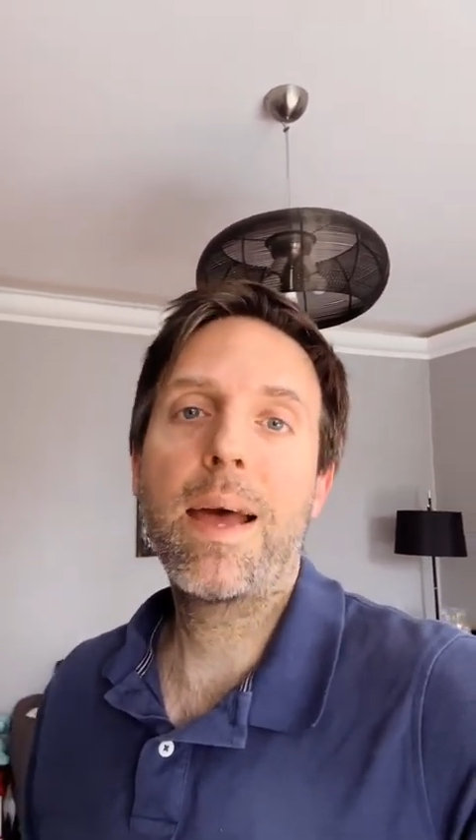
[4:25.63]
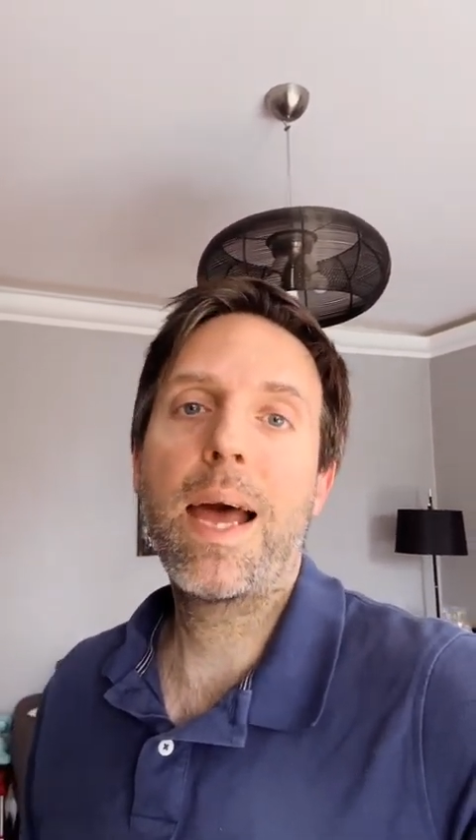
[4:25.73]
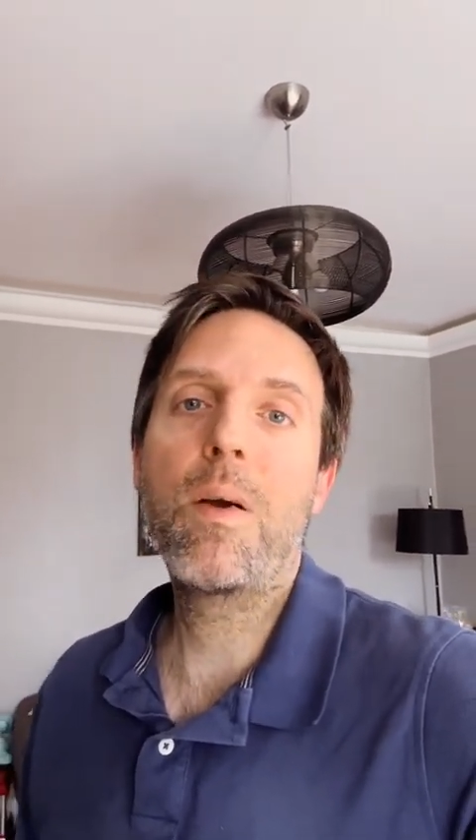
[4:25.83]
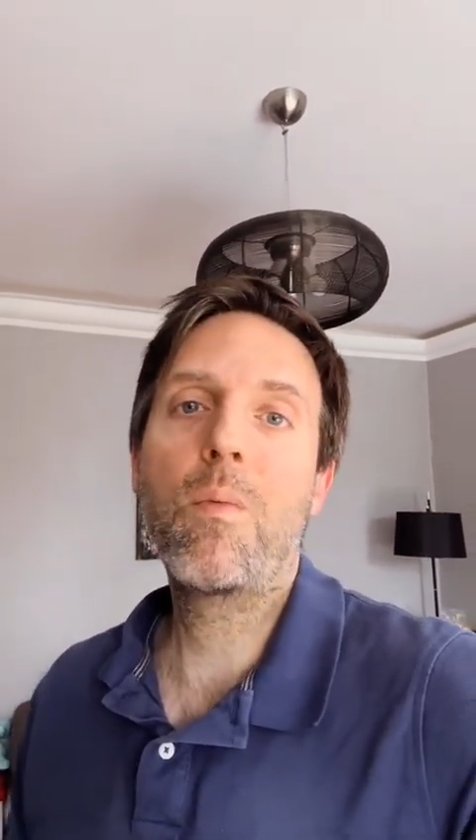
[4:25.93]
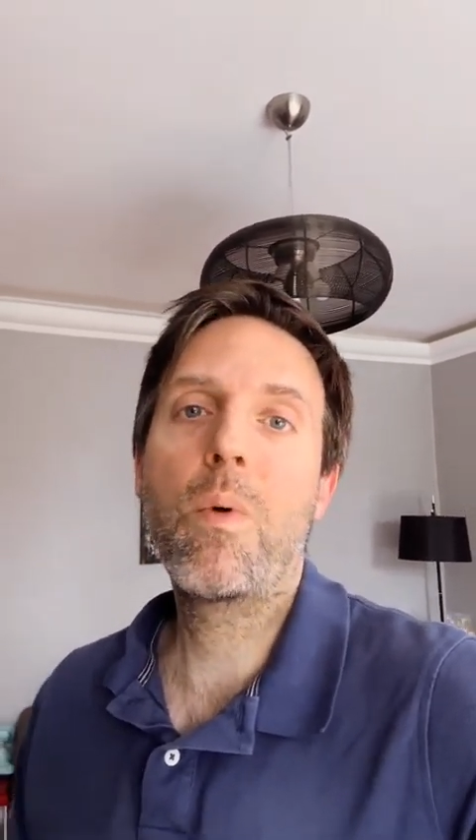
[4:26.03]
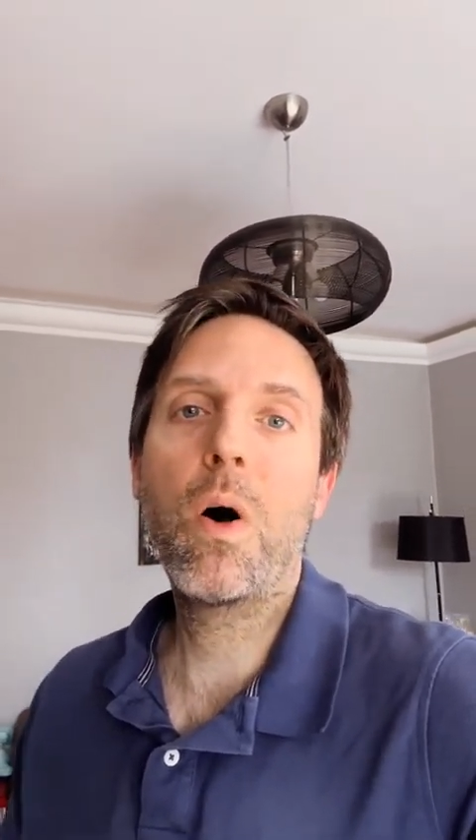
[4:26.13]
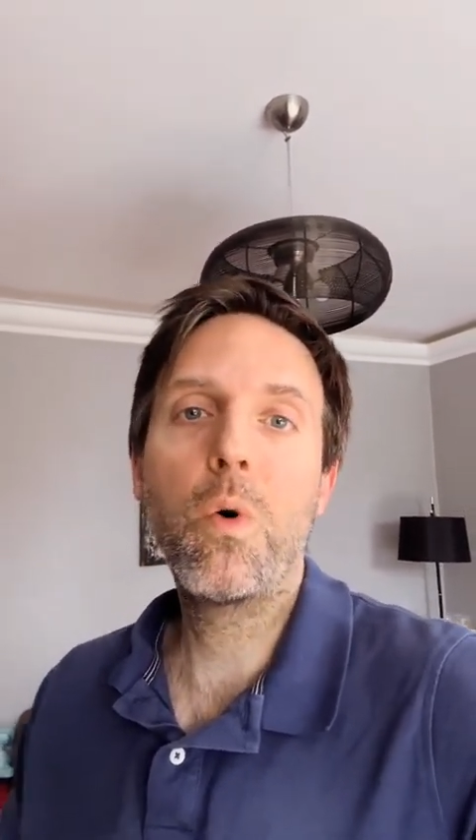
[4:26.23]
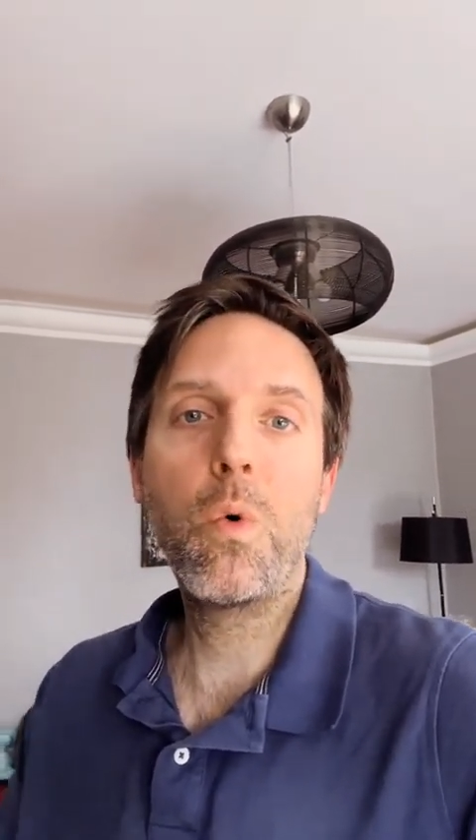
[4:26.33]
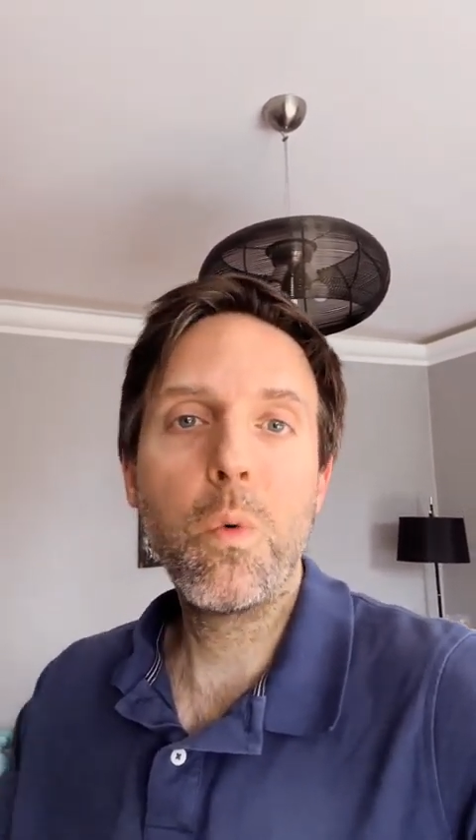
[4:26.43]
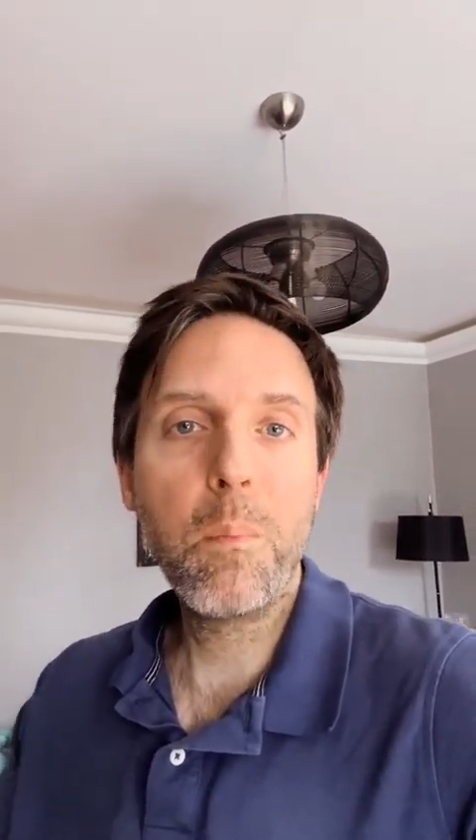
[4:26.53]
and
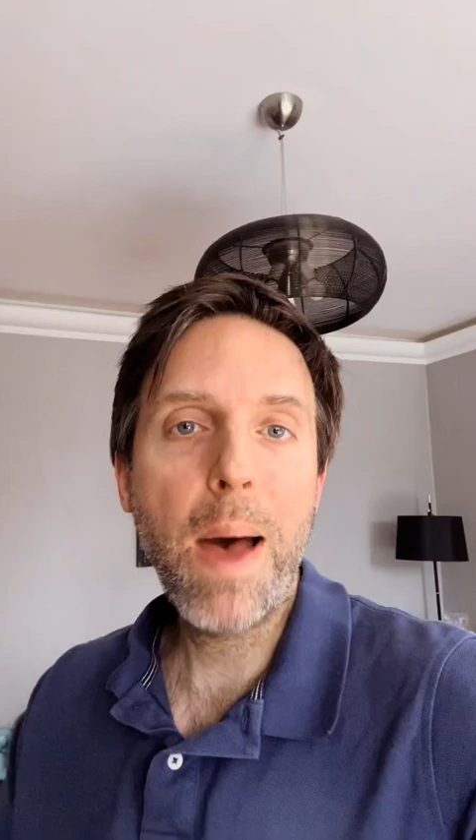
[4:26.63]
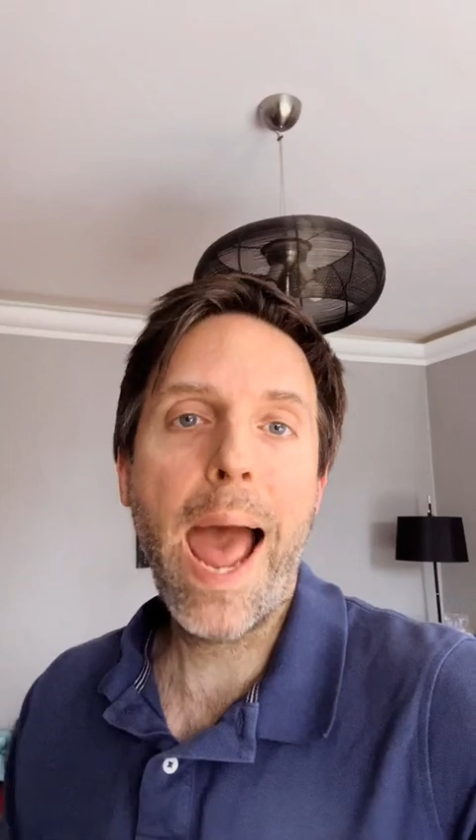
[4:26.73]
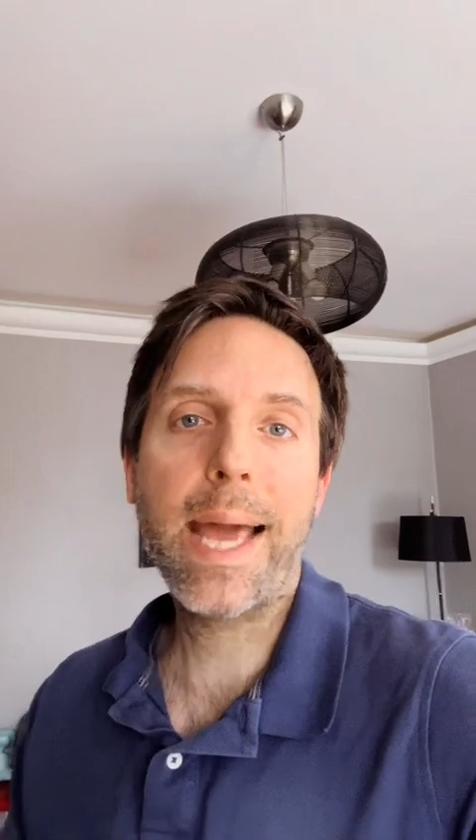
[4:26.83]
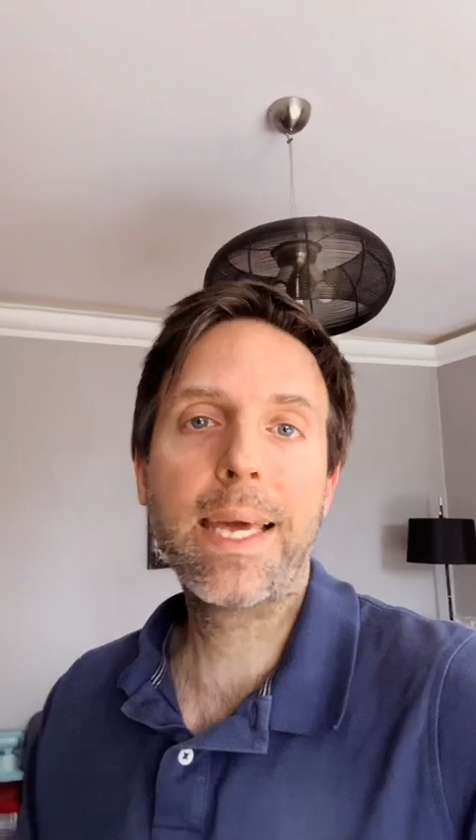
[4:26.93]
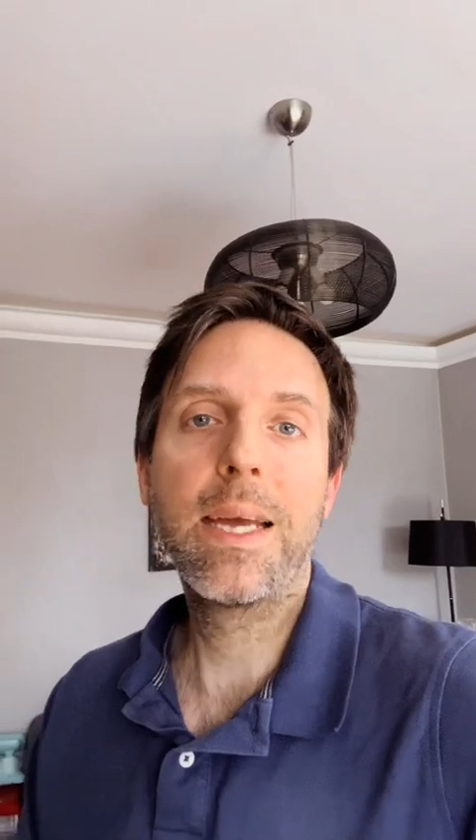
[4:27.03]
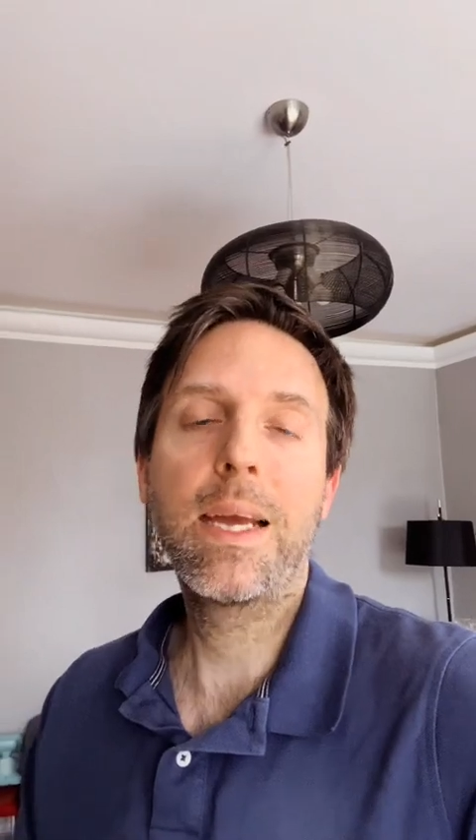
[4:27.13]
roll back